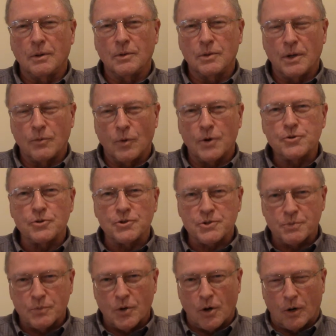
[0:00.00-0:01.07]
Rachel
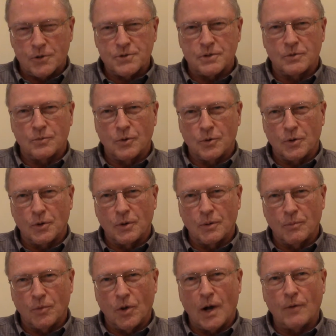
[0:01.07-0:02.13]
Carson wrote her
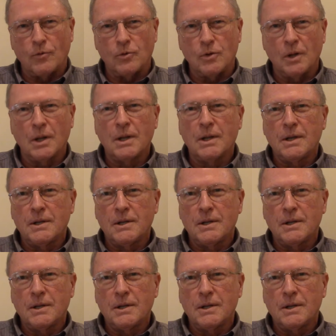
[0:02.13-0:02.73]
novel